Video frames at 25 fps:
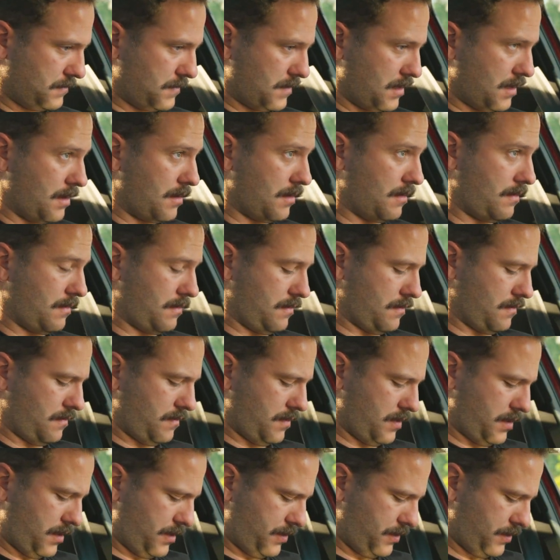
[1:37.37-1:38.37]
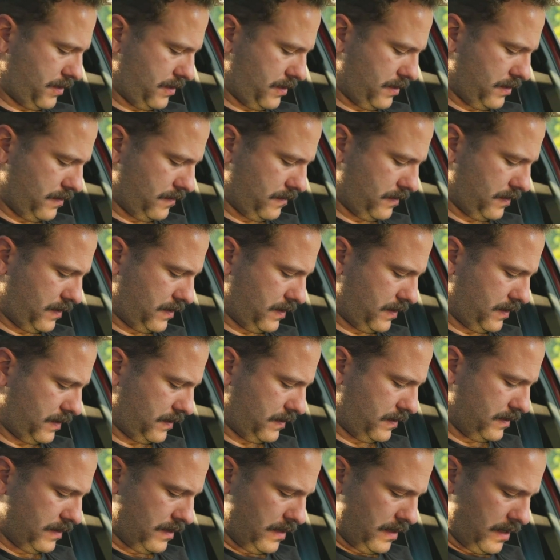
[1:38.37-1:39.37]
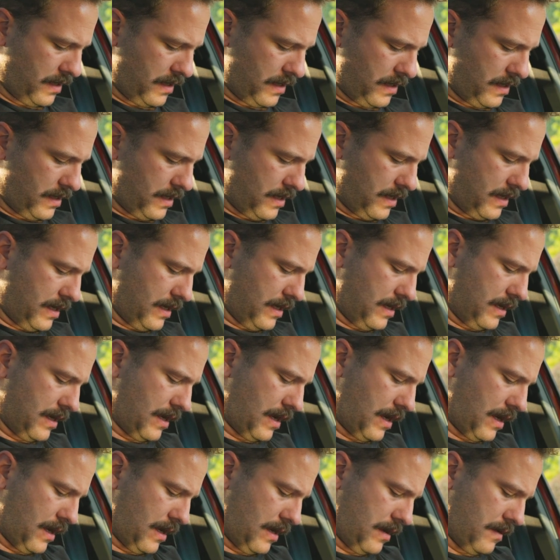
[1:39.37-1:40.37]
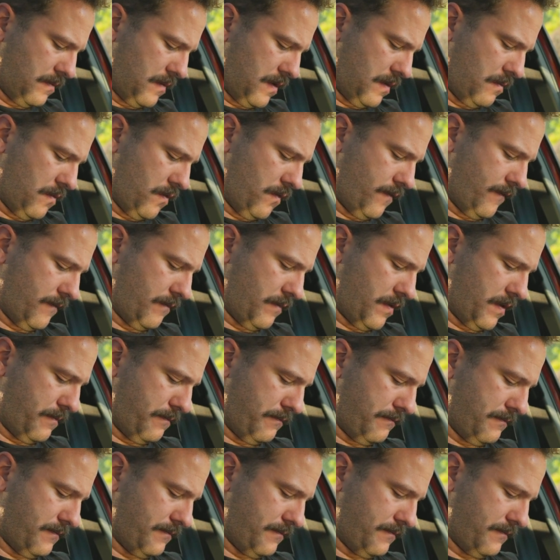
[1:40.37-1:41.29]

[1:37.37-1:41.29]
I don't know what I should do with this guy. I might move him up.